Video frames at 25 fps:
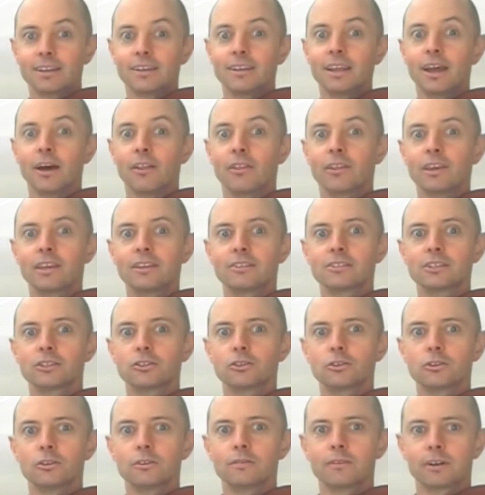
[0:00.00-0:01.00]
Now these are
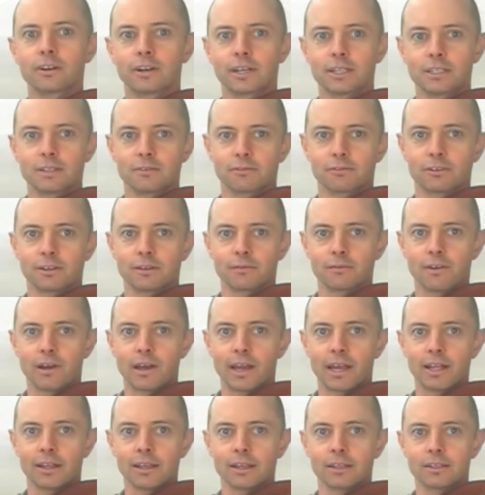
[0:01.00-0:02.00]
two very different
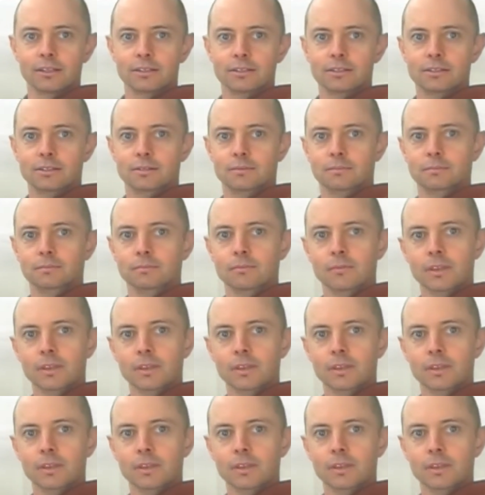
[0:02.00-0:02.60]
violins.